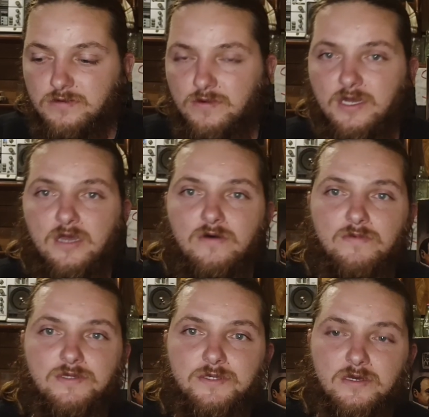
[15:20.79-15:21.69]
Right now,
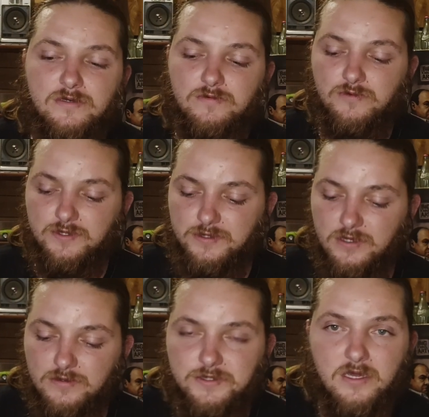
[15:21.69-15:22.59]
my son went to
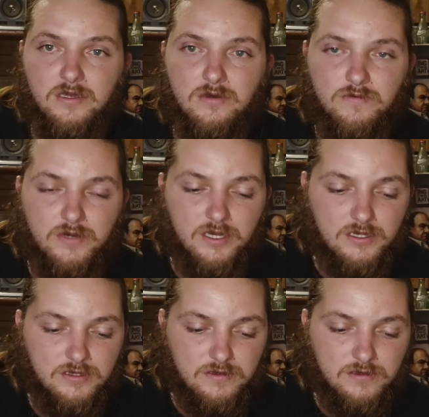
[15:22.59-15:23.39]
go stay over at